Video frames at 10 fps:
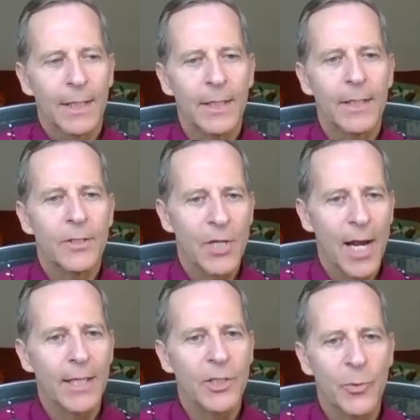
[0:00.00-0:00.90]
The
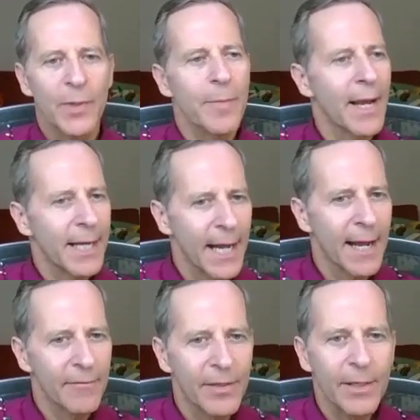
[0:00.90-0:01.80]
challenge we might
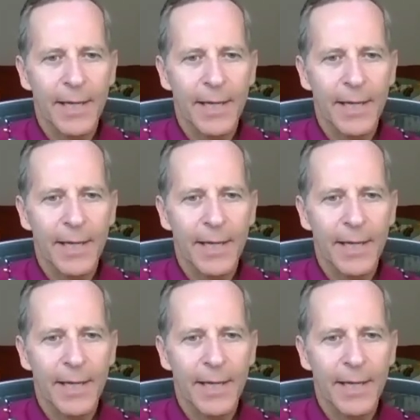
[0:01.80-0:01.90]
have here,